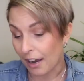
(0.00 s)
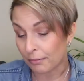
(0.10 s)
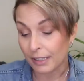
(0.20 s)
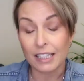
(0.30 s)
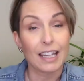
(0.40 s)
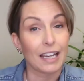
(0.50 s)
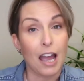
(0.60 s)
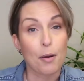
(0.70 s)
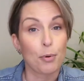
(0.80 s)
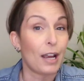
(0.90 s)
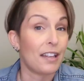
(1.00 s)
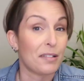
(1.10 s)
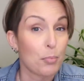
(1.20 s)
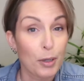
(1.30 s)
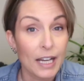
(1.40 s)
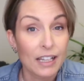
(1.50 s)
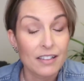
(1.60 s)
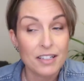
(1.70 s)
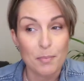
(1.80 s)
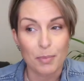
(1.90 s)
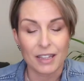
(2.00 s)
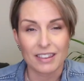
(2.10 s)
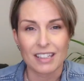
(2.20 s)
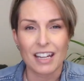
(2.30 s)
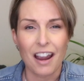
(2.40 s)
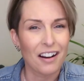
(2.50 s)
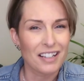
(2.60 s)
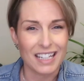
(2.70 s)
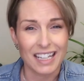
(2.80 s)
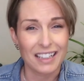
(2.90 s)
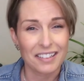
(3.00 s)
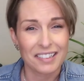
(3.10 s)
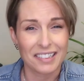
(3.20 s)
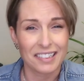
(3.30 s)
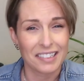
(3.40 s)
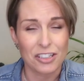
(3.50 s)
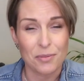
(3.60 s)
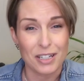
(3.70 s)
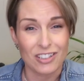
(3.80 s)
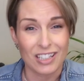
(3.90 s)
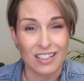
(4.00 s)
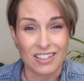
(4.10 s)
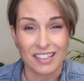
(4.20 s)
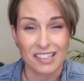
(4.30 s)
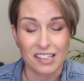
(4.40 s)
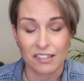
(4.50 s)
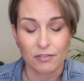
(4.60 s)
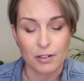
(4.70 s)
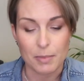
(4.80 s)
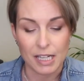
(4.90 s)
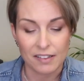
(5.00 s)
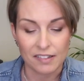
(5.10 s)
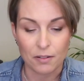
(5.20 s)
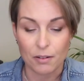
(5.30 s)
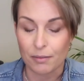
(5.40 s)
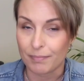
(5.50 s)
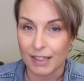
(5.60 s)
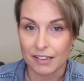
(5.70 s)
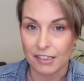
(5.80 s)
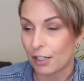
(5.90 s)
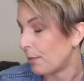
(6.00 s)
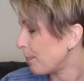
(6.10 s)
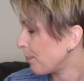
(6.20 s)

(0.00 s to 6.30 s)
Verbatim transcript: I really like Aprés as a brand, but the art inks situation just isn't for me, so that's a no.